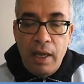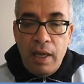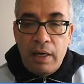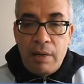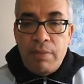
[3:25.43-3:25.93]

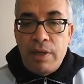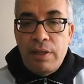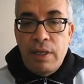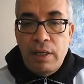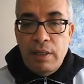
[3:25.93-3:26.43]
Number
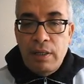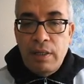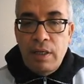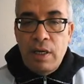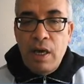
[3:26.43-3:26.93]
3.
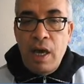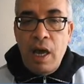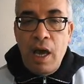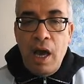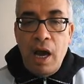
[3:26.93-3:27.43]

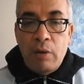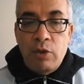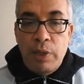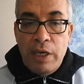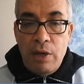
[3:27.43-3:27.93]
How do
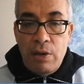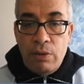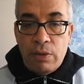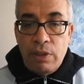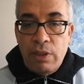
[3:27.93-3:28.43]
we
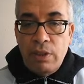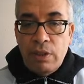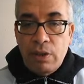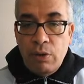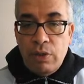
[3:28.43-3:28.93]
use
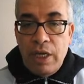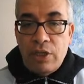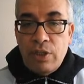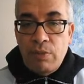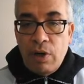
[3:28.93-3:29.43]

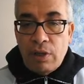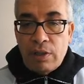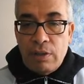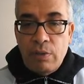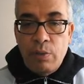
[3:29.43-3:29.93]
quotation marks?
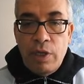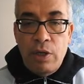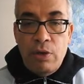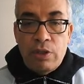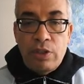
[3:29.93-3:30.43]
We
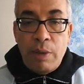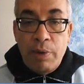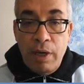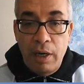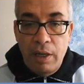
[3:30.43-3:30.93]
use
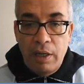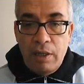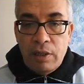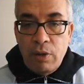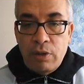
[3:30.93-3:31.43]
double
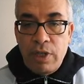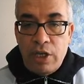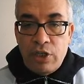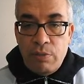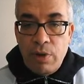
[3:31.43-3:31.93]

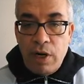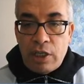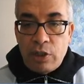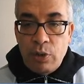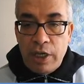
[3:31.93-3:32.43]
quotation marks
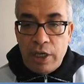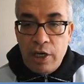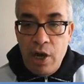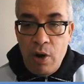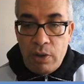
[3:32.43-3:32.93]
to
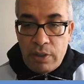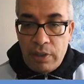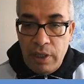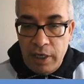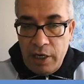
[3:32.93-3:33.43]
enclose
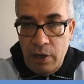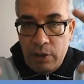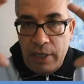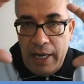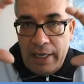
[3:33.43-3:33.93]

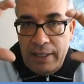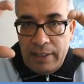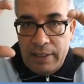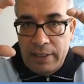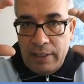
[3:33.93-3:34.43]
like
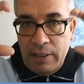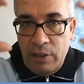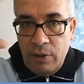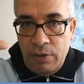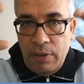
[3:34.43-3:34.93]
this,
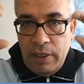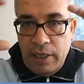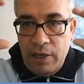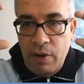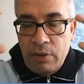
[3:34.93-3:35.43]

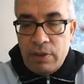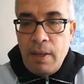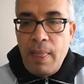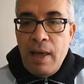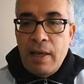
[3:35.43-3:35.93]
enclose
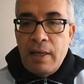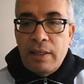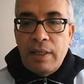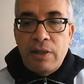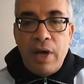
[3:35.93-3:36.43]

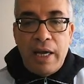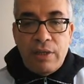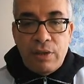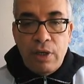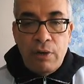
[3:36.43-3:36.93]
the
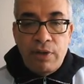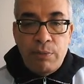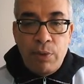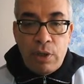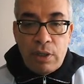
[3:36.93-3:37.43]
title of a
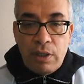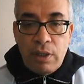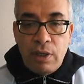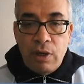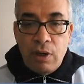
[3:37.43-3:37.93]
book
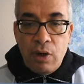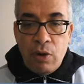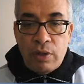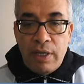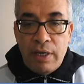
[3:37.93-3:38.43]

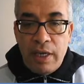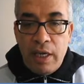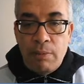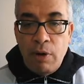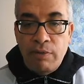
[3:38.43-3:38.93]
or the
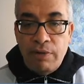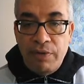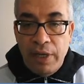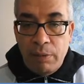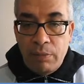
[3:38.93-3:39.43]
name of a
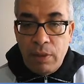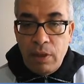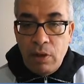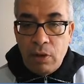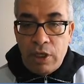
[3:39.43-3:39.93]
film
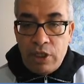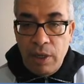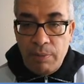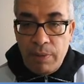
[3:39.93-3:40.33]
or a ship.